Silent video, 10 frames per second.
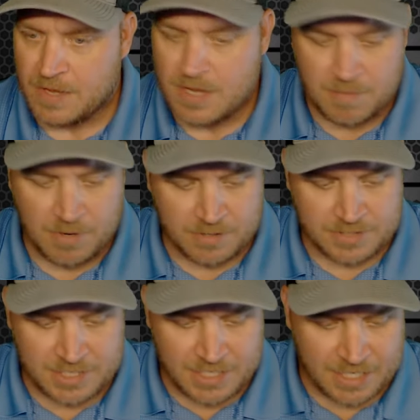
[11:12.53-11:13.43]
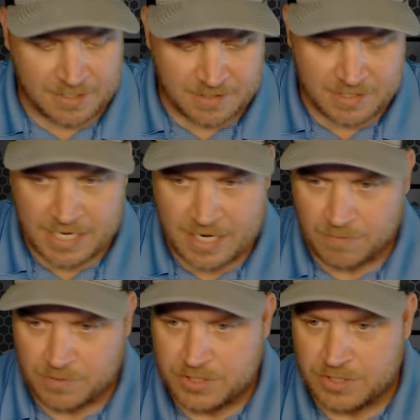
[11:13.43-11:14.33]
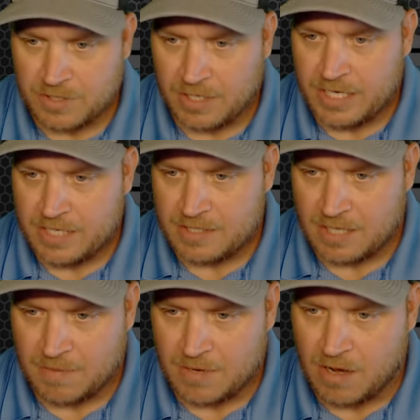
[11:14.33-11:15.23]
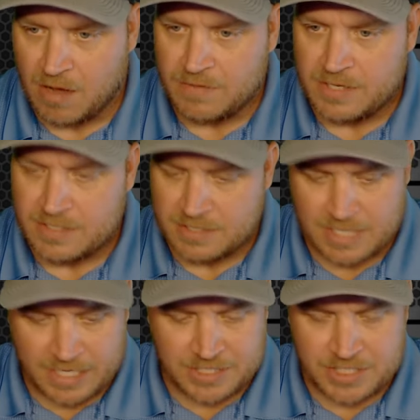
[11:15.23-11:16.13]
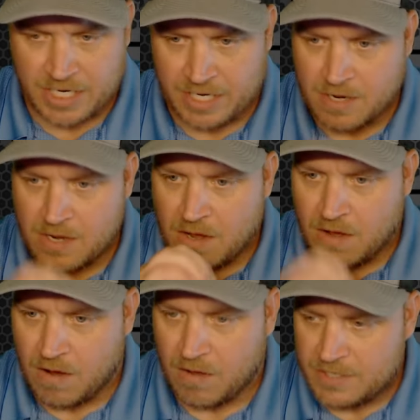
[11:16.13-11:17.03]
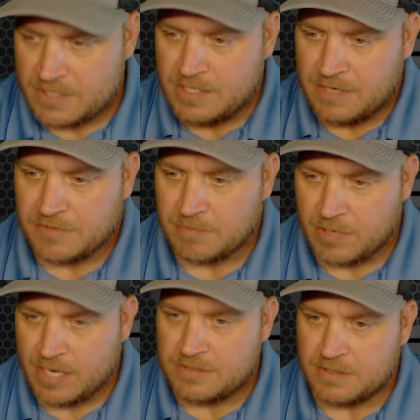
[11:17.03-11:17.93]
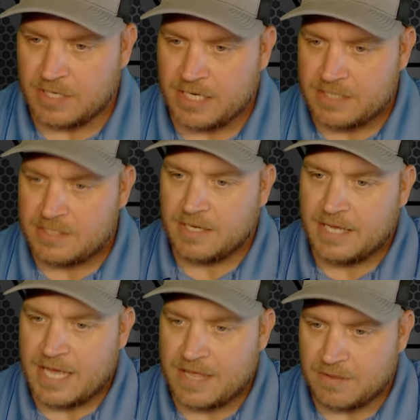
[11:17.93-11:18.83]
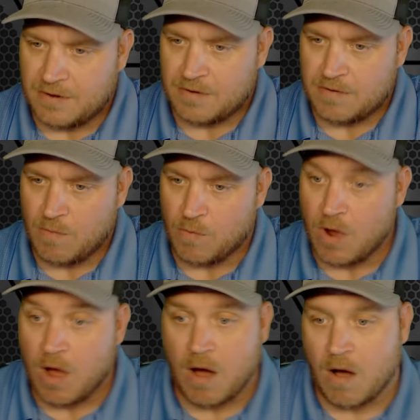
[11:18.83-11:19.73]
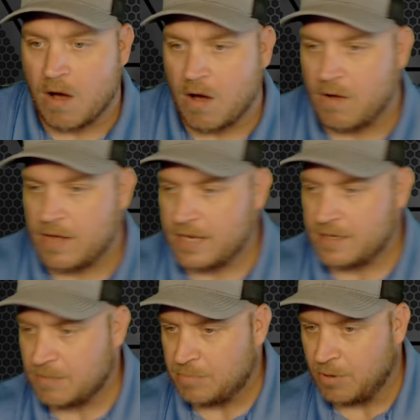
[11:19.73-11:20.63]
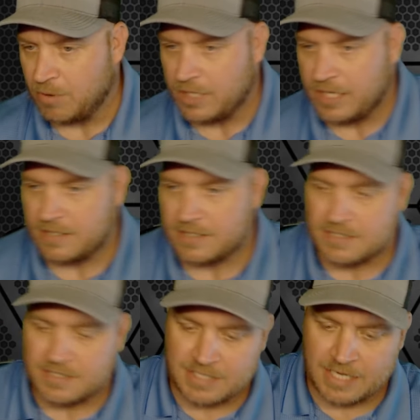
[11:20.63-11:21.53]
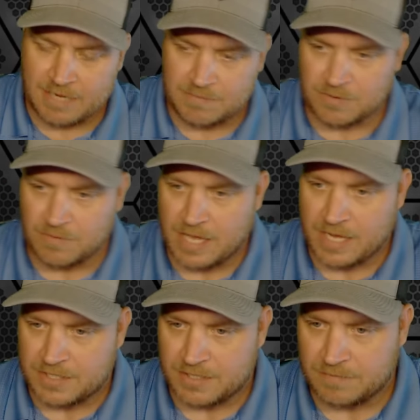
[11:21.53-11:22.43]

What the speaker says: Because at the end of the day, once you're linked up and all these, it's like a chain, all these different brands are linked together, we're all end up pulling in the same direction.